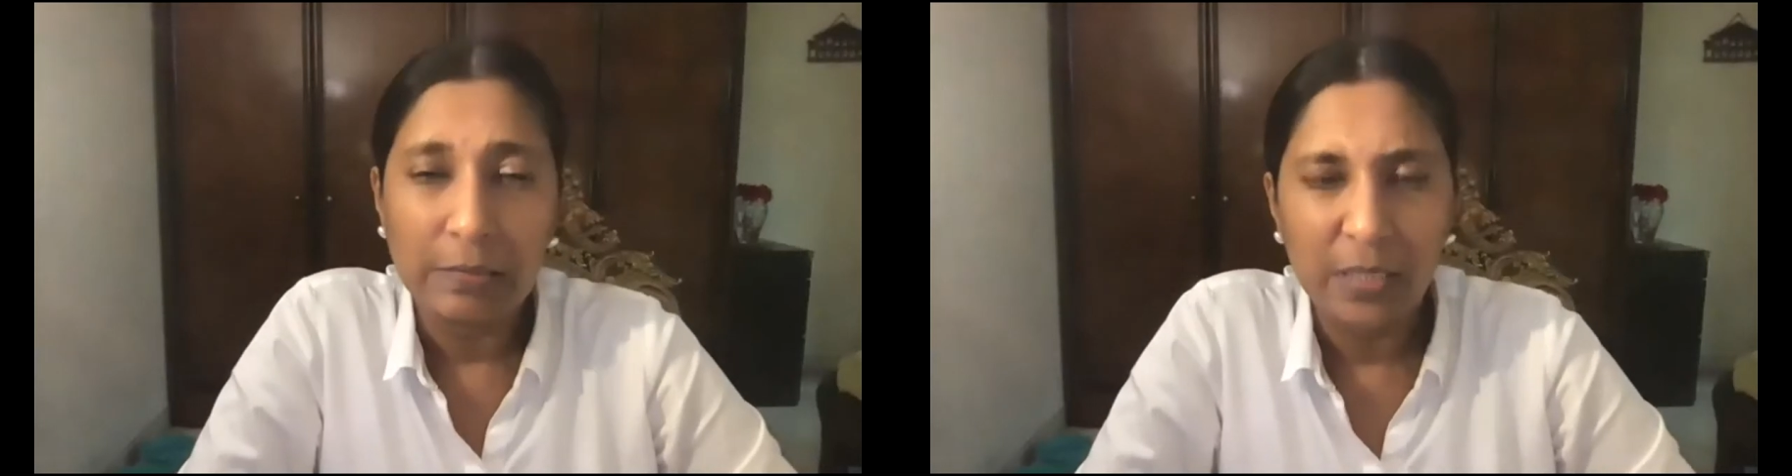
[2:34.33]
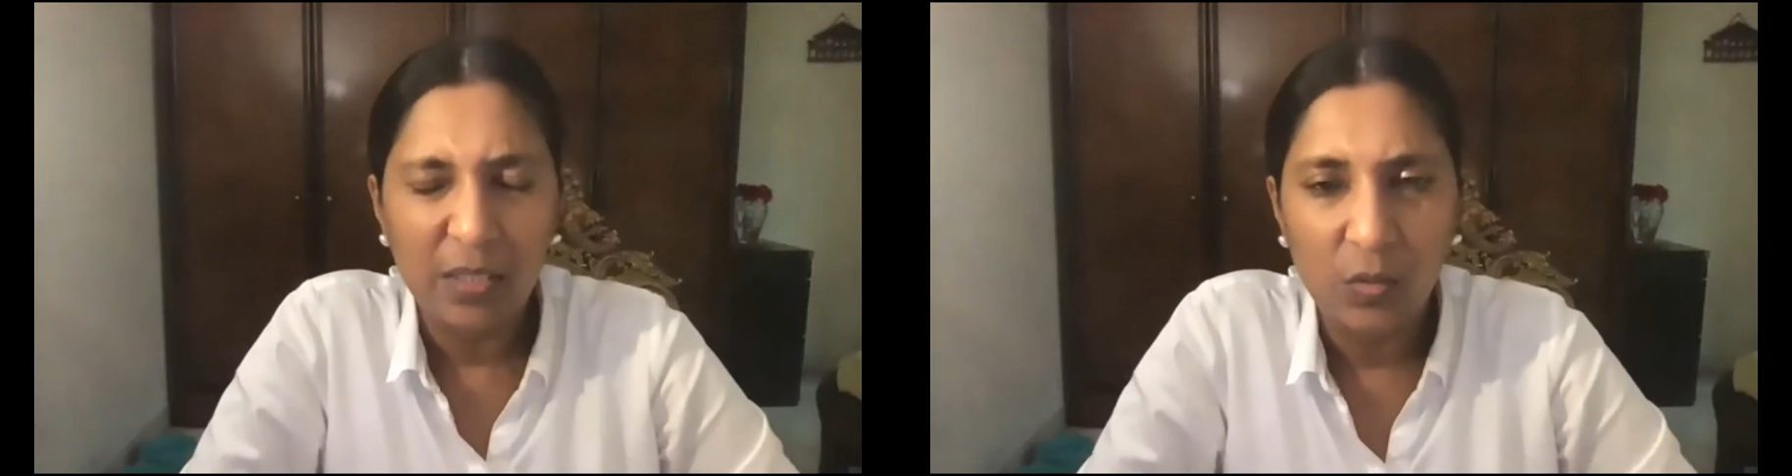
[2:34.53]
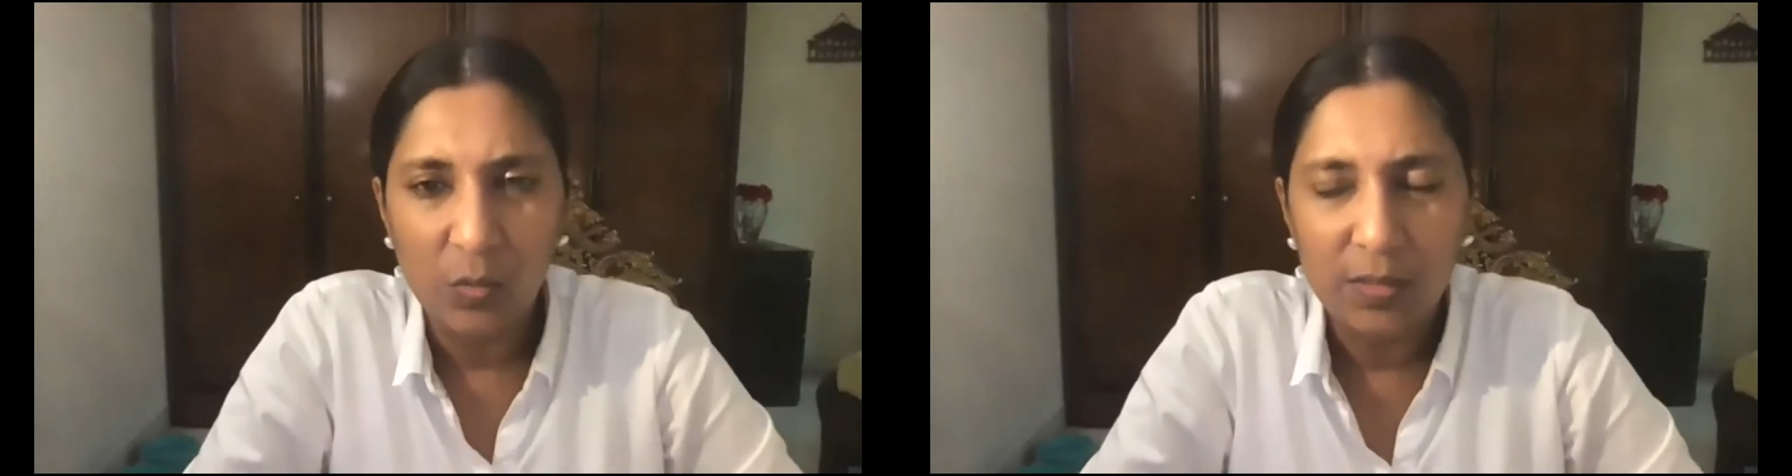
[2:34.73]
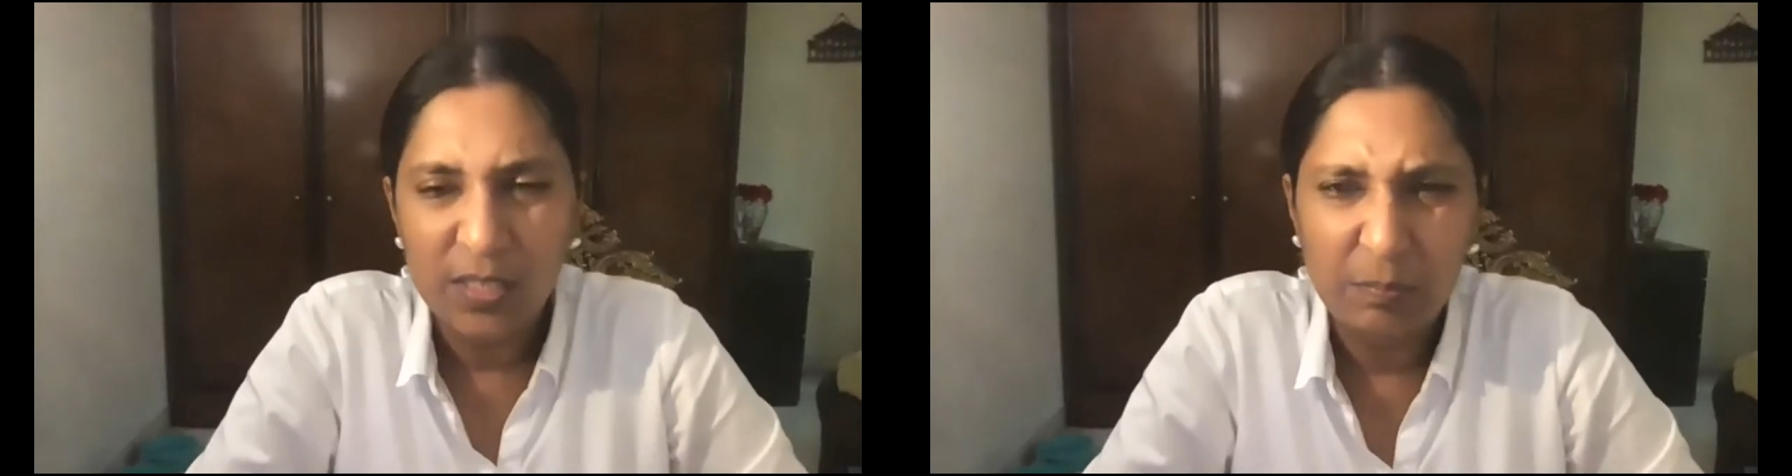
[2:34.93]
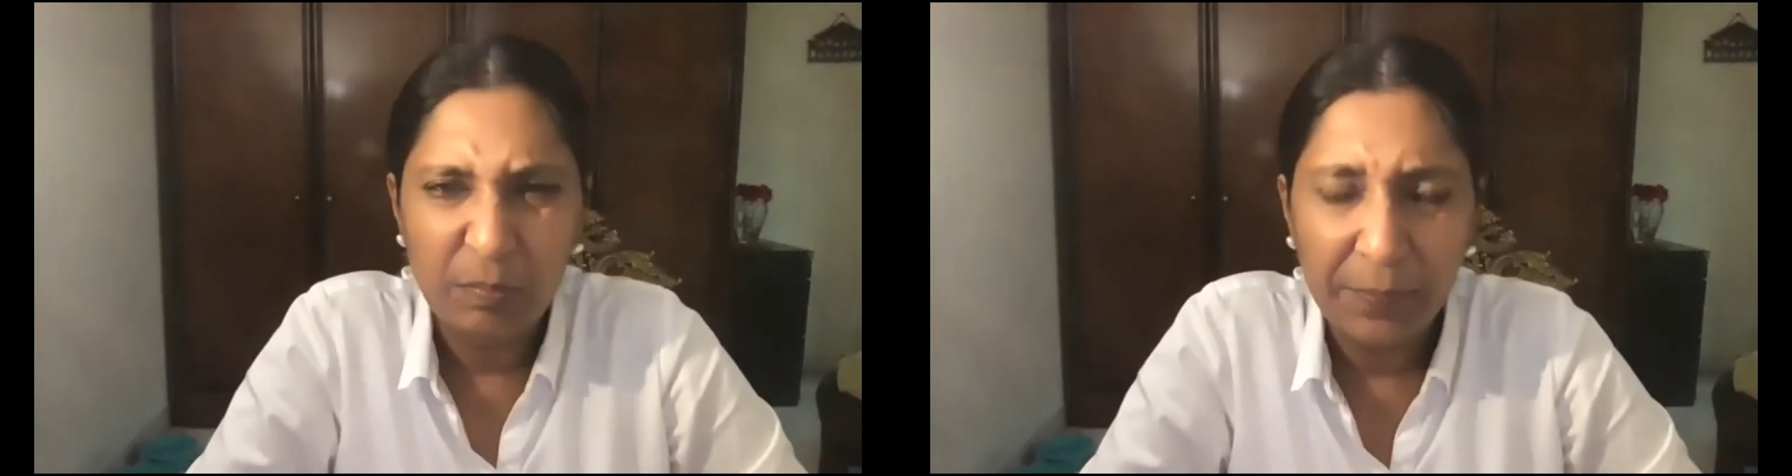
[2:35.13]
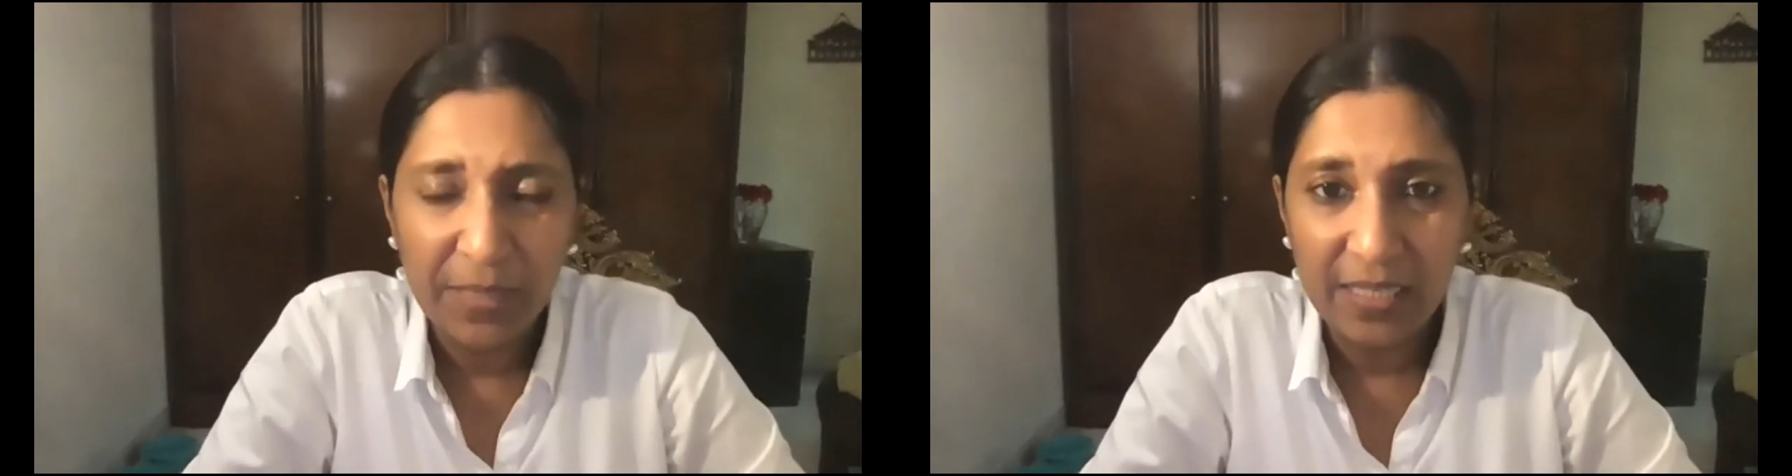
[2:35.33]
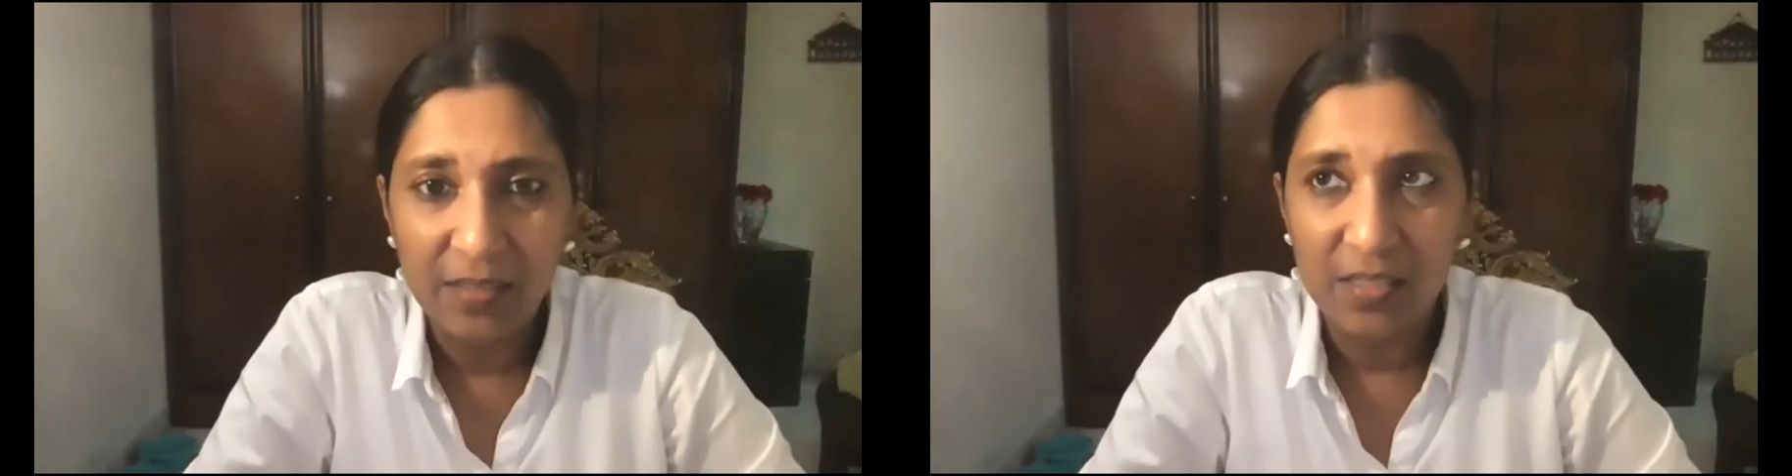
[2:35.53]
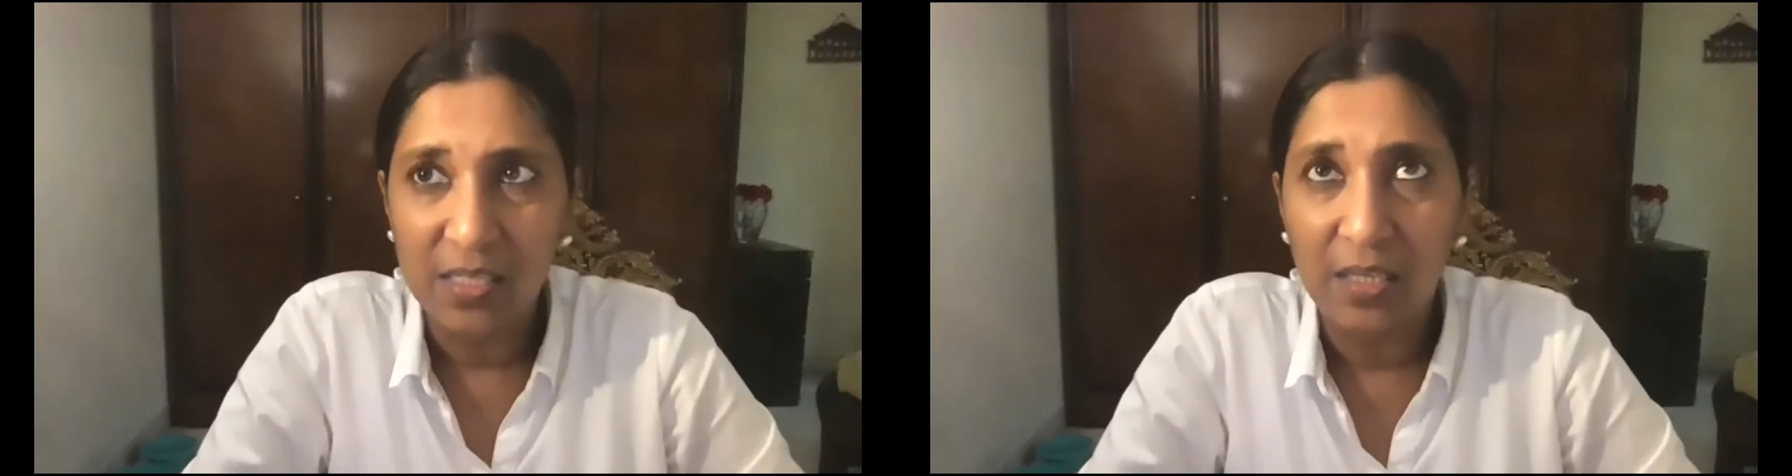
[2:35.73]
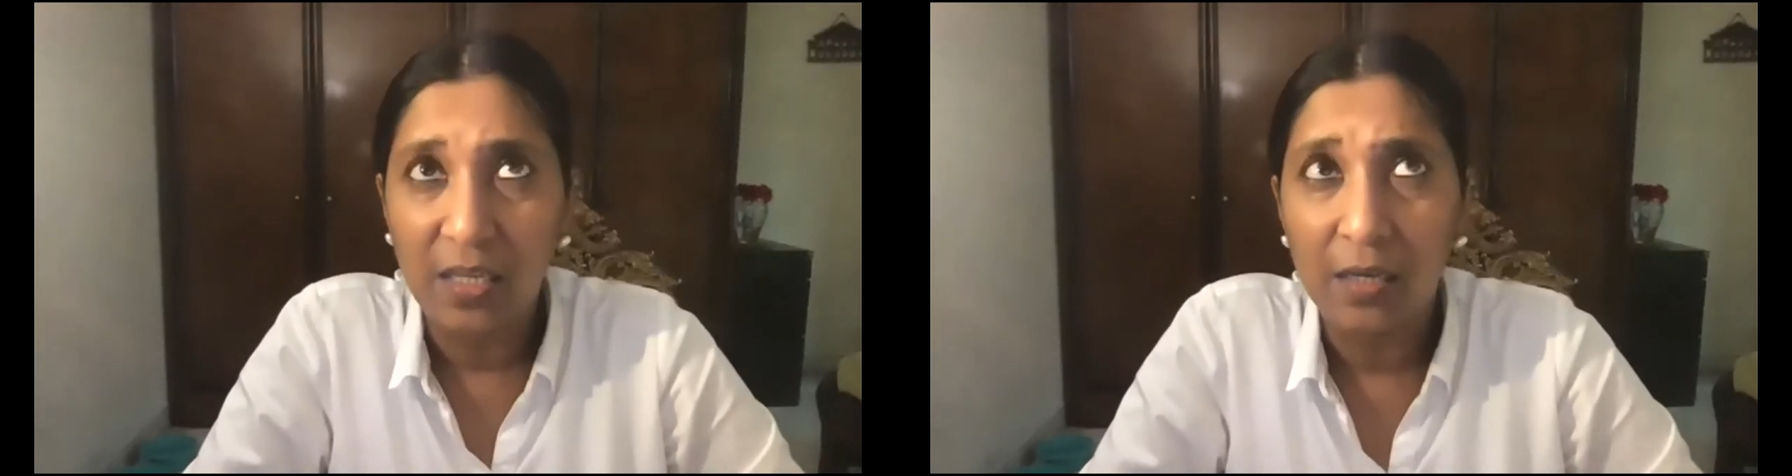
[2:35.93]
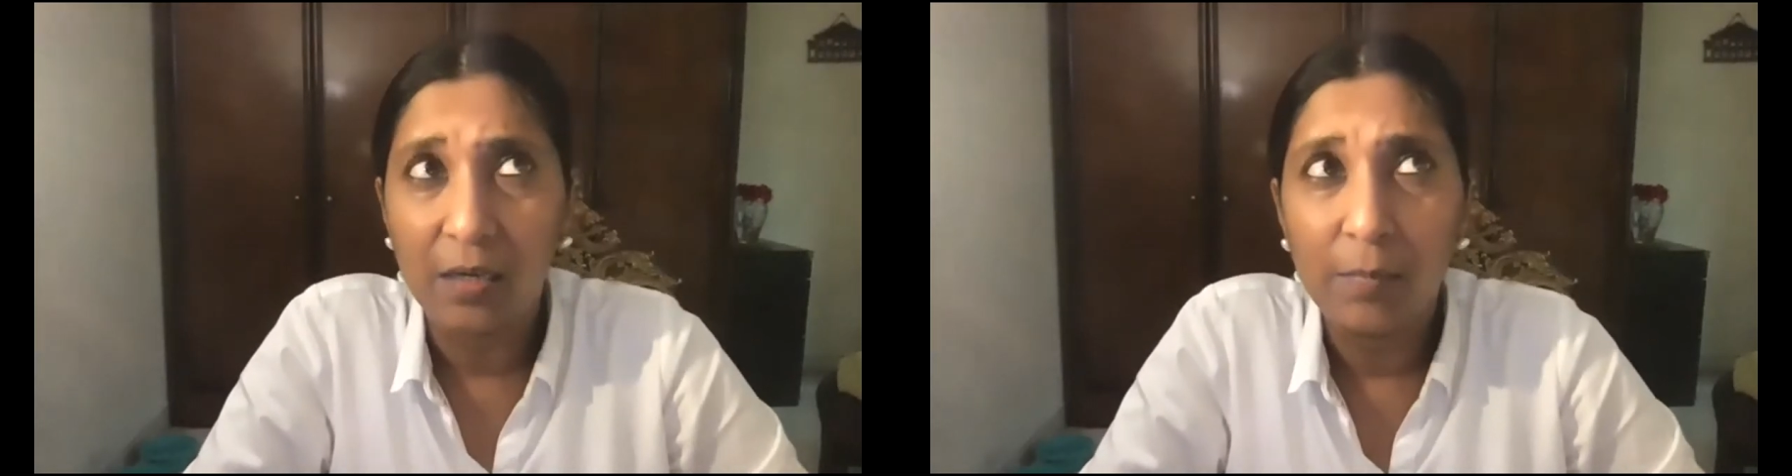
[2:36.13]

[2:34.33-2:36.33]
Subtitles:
I don't know, it's many years, I think.